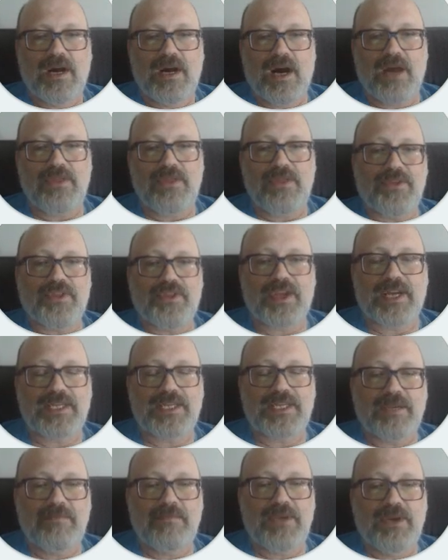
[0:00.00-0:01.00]
Other
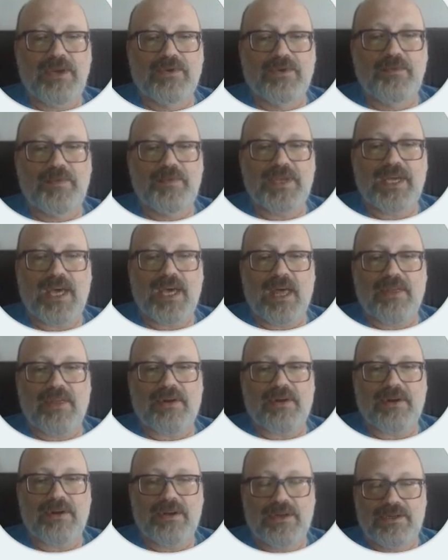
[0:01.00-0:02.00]
things can be grouped
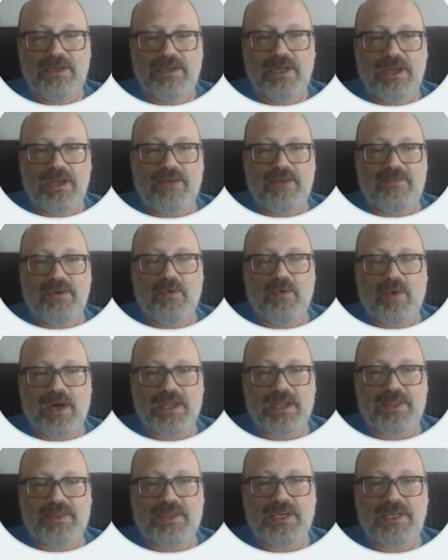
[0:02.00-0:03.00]
together. If you
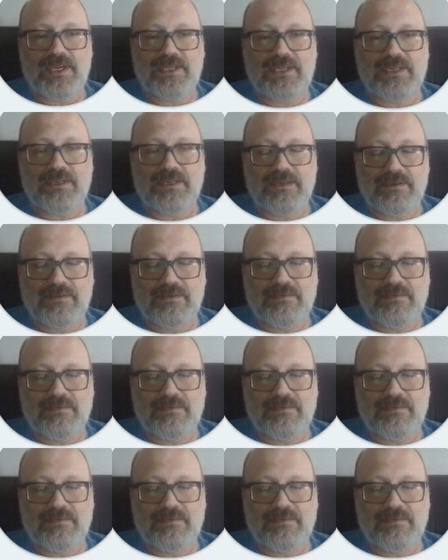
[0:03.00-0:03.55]
wanted this